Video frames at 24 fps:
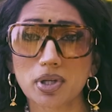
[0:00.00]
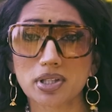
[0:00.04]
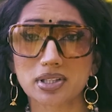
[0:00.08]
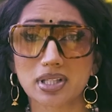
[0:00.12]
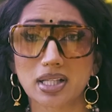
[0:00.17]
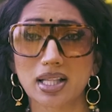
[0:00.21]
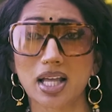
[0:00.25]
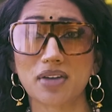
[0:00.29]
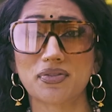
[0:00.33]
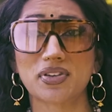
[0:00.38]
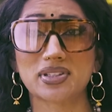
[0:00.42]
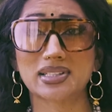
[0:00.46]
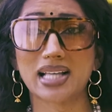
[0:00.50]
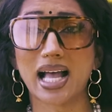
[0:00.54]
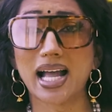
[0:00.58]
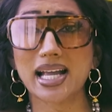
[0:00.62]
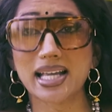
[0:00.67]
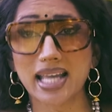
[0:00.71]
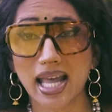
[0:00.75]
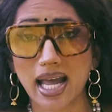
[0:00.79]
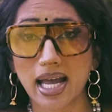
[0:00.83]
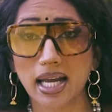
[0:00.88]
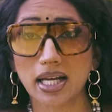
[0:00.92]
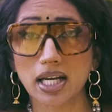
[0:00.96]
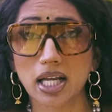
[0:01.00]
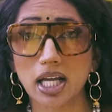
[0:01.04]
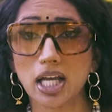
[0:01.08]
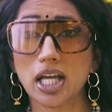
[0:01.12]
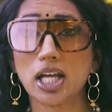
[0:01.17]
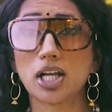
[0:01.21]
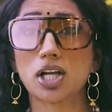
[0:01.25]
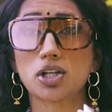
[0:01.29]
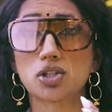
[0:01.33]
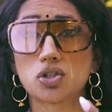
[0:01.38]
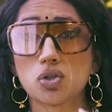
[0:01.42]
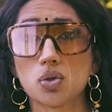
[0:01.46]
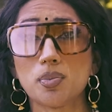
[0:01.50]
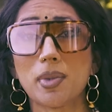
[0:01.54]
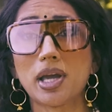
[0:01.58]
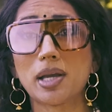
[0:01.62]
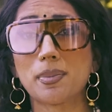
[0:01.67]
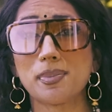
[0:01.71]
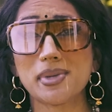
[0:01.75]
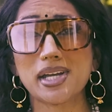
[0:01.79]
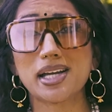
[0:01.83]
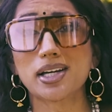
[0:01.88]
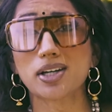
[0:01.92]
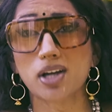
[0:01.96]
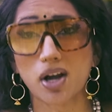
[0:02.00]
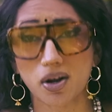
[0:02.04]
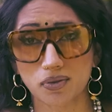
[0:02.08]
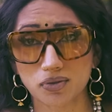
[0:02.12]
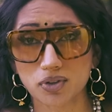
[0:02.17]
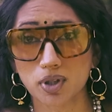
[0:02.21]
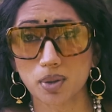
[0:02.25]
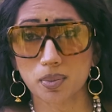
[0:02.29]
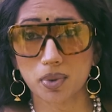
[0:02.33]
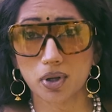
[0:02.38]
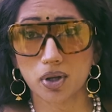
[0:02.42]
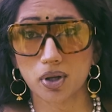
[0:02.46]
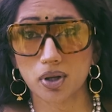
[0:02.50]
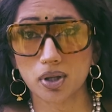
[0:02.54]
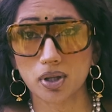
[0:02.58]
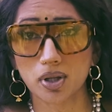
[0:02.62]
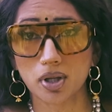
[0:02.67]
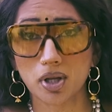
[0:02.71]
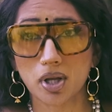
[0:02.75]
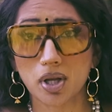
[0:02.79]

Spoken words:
as a life as I can, because you make me uncomfortable,